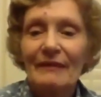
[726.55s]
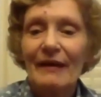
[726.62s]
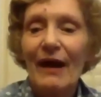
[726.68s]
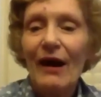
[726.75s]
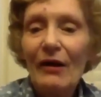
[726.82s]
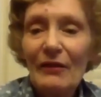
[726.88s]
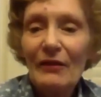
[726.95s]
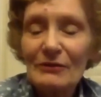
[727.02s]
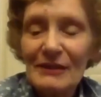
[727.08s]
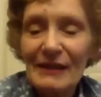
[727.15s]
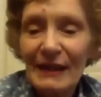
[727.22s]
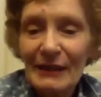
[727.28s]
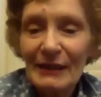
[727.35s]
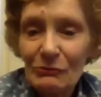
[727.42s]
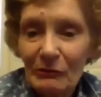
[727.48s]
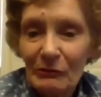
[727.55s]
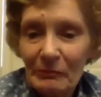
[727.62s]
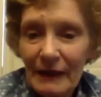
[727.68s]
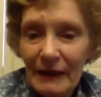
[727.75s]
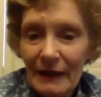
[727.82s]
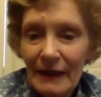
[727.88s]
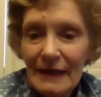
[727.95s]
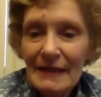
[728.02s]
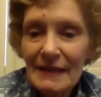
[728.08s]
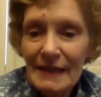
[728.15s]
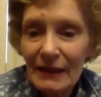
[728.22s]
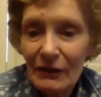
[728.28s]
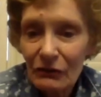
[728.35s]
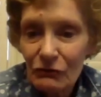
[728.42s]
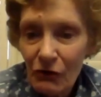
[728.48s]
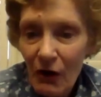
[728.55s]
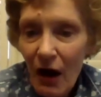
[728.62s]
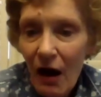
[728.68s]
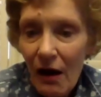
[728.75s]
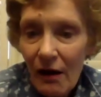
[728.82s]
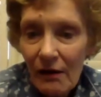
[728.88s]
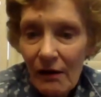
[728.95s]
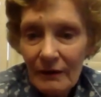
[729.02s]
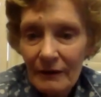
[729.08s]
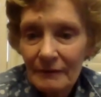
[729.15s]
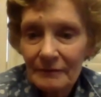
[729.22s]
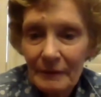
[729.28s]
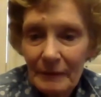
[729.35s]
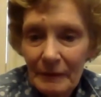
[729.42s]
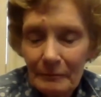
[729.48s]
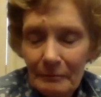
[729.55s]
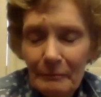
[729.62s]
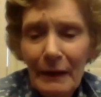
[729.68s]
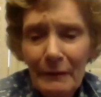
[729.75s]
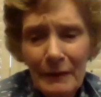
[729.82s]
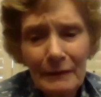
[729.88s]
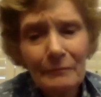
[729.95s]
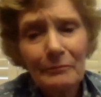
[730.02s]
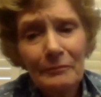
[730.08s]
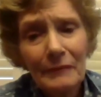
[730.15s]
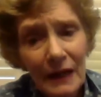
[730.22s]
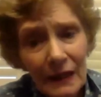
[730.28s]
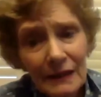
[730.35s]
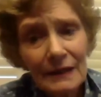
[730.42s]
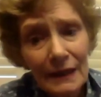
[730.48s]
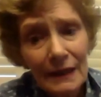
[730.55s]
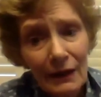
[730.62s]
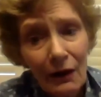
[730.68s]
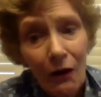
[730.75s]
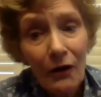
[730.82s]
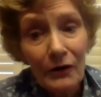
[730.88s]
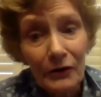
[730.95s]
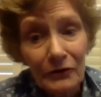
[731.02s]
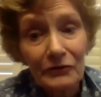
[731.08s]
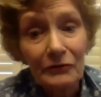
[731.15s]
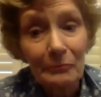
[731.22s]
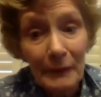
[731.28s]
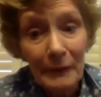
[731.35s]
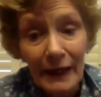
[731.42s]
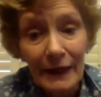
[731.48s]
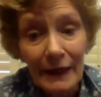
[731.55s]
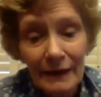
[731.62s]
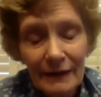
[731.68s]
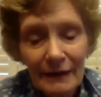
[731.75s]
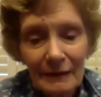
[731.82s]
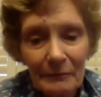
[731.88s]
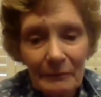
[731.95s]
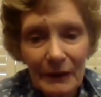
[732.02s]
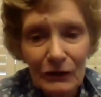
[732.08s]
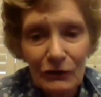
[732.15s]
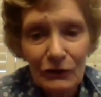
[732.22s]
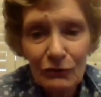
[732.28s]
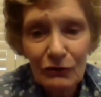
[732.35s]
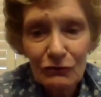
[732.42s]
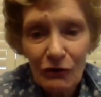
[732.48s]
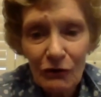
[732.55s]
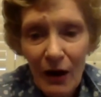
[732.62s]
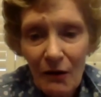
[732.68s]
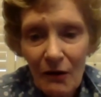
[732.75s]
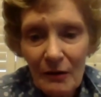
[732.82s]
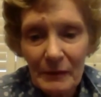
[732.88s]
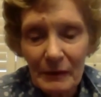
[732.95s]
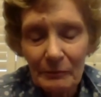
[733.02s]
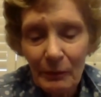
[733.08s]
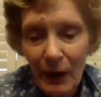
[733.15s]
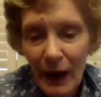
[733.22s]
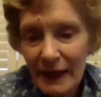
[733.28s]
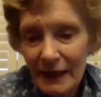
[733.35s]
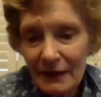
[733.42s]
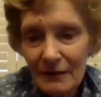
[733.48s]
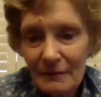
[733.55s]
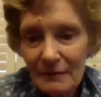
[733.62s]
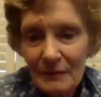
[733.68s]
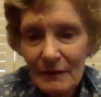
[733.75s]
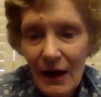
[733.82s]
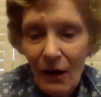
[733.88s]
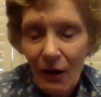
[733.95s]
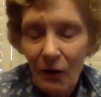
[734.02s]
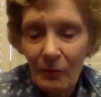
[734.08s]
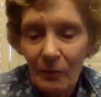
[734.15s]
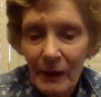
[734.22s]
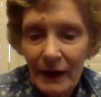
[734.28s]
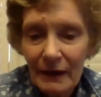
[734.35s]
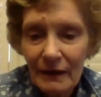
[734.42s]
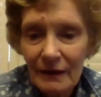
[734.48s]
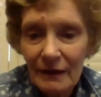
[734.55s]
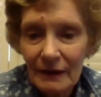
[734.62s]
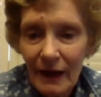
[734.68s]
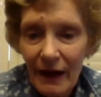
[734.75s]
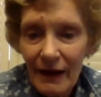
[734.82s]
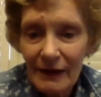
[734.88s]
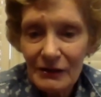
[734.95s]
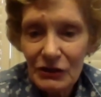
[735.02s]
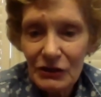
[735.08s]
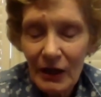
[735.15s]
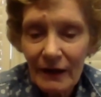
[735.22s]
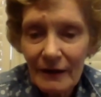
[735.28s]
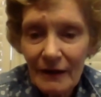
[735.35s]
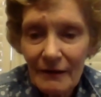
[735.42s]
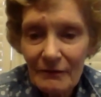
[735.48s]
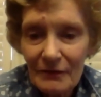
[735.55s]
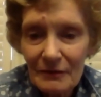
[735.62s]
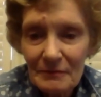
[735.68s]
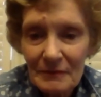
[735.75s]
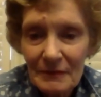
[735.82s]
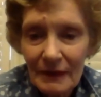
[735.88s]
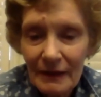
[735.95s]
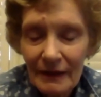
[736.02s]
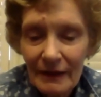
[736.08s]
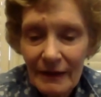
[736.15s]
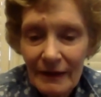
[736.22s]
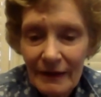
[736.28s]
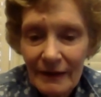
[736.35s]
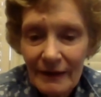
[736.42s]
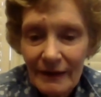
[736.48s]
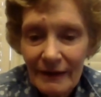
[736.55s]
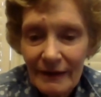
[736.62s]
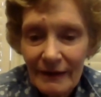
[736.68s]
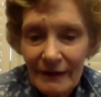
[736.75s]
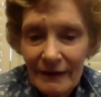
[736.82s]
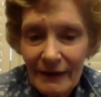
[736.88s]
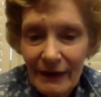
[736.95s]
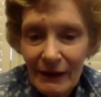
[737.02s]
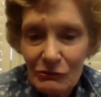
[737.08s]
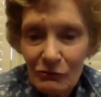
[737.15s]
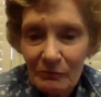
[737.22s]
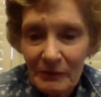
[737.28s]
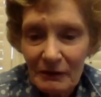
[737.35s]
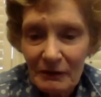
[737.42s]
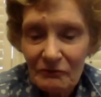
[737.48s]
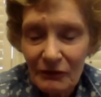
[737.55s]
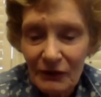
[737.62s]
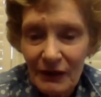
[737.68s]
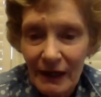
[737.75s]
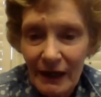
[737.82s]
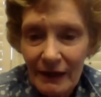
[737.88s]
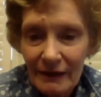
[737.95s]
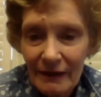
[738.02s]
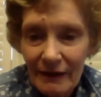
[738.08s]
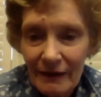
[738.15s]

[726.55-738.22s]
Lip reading: All those things would be easy to draw, maybe a little harder to make, but you could draw them and paint them or make a collage out of them. Those would be fun.